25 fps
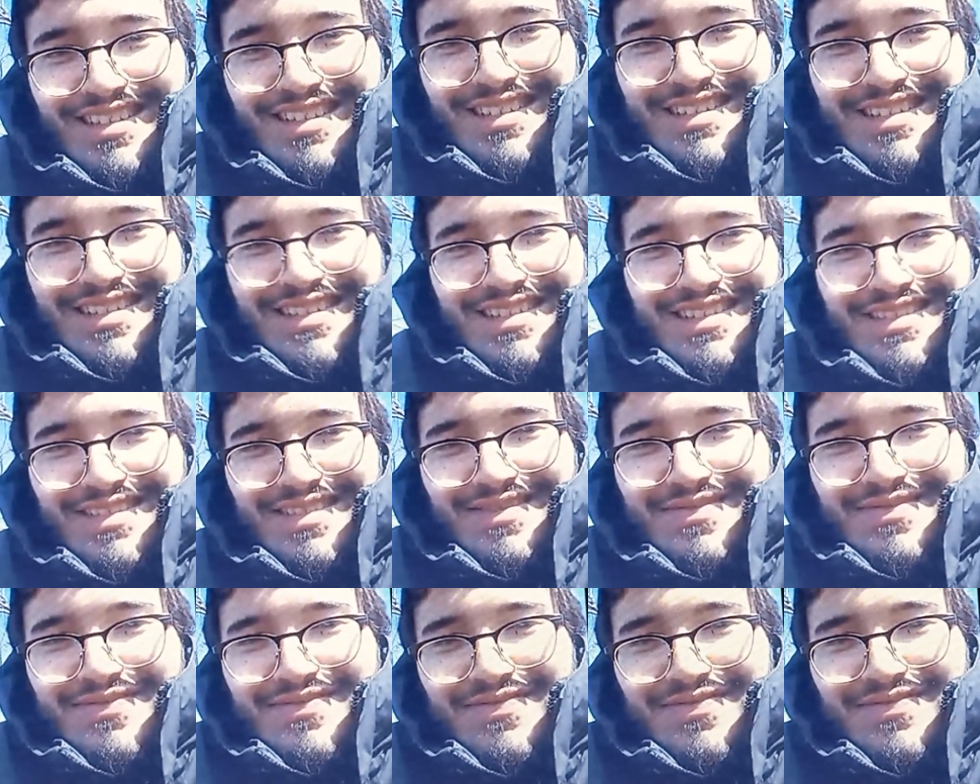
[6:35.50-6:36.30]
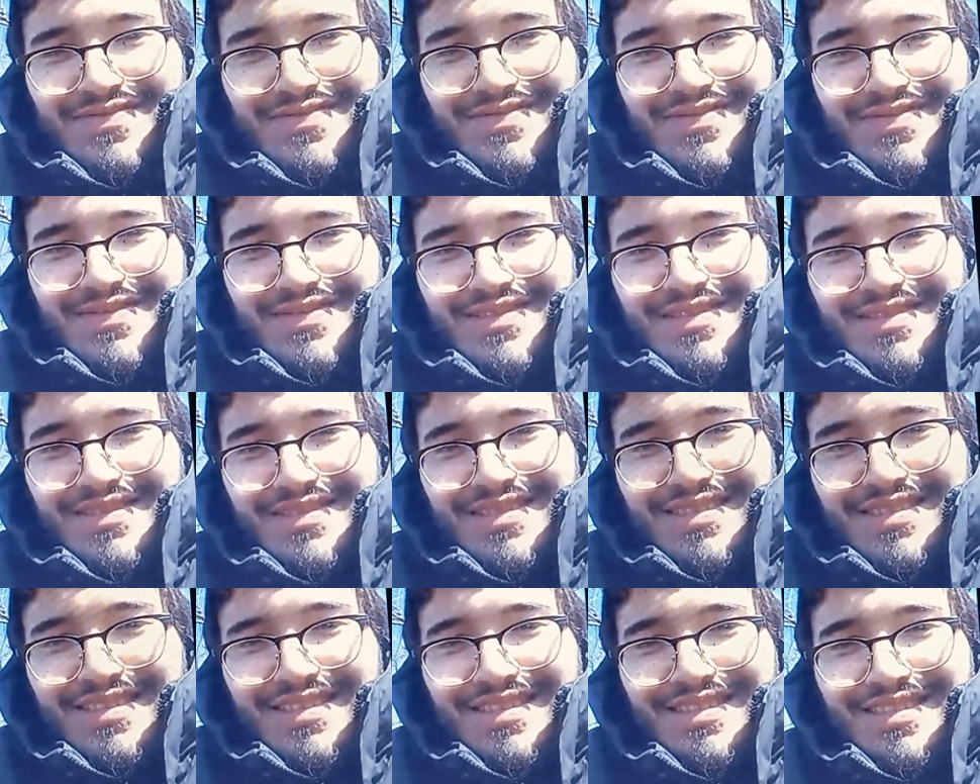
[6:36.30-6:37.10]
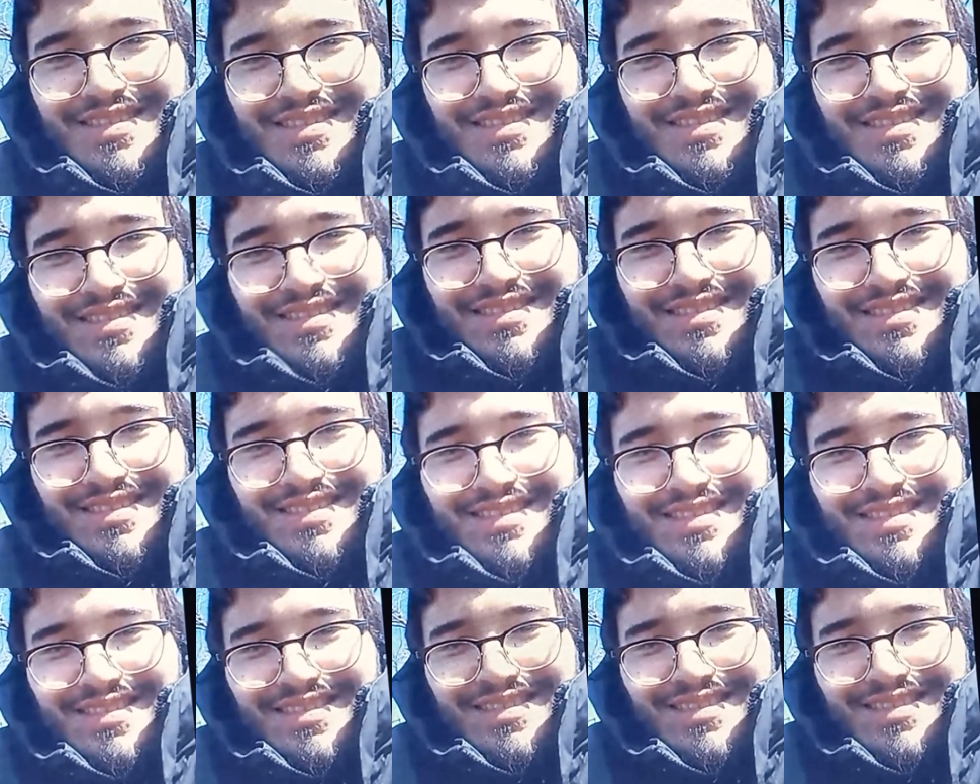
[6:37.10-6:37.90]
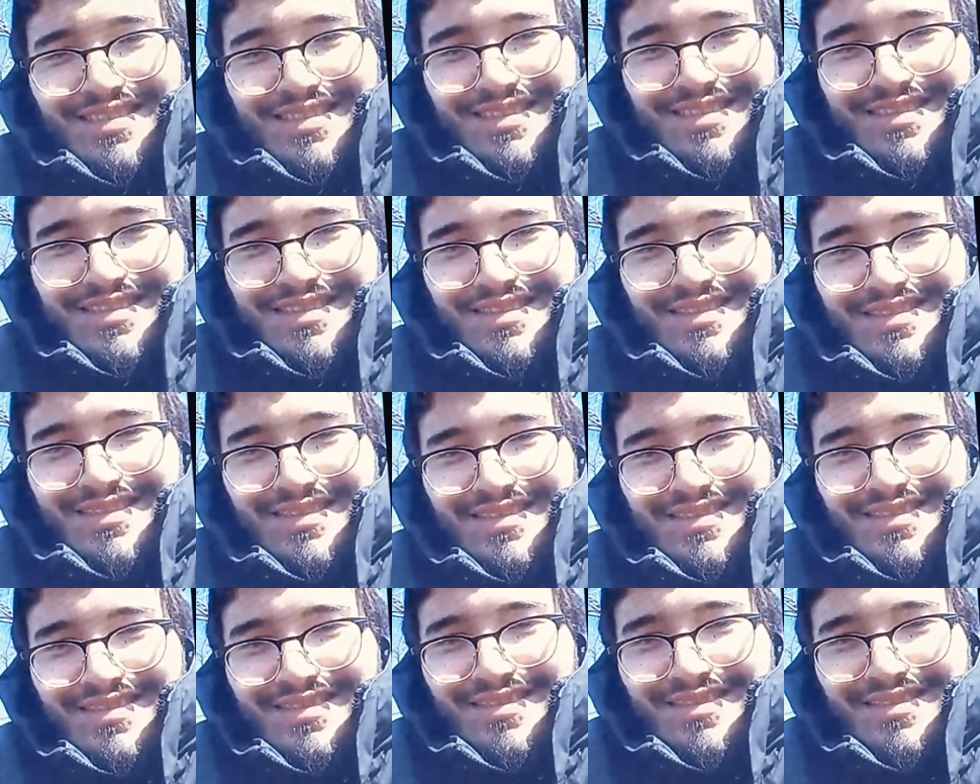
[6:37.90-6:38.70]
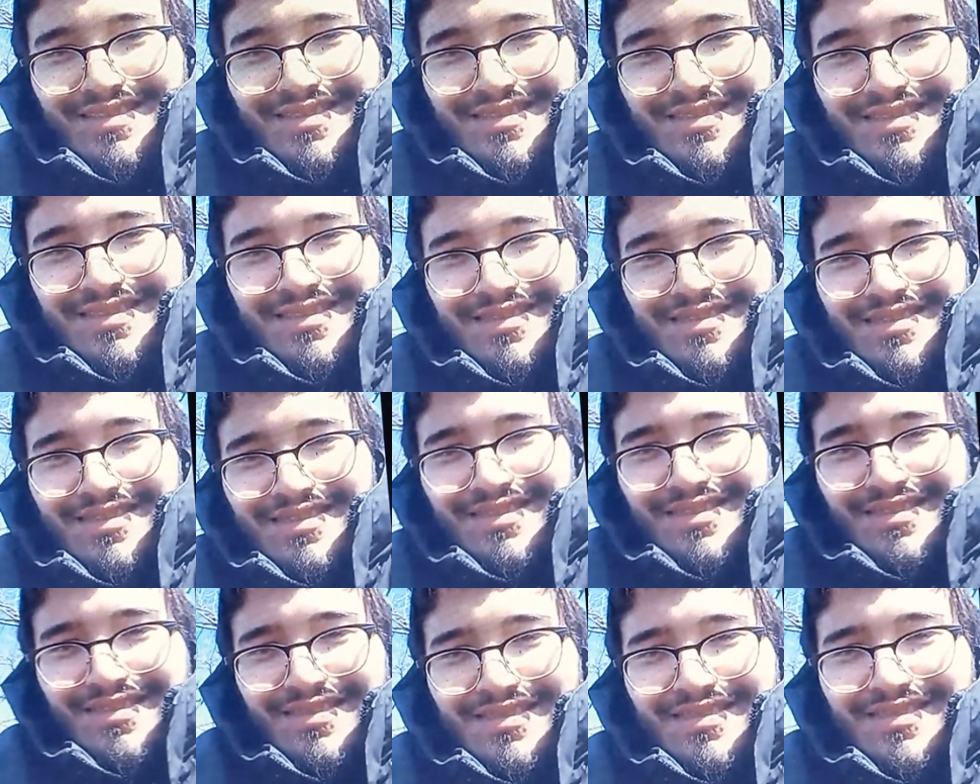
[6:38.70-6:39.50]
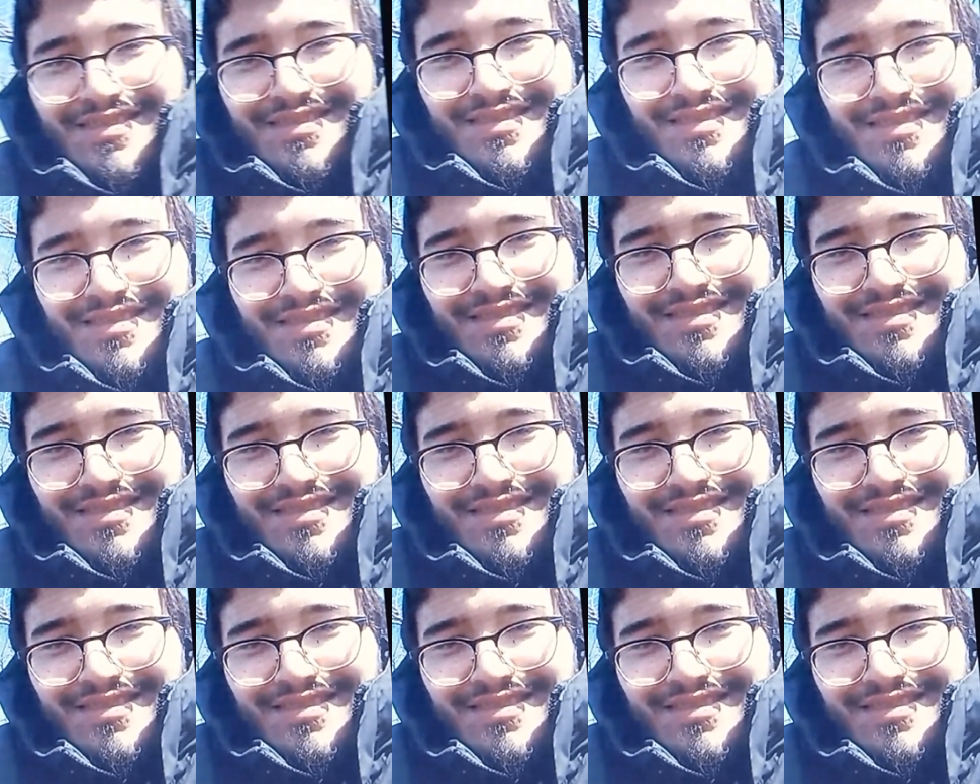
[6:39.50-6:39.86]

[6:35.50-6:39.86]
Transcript: No, no, no, no, no. I mean, not all lawyers are Jewish. No, no, no.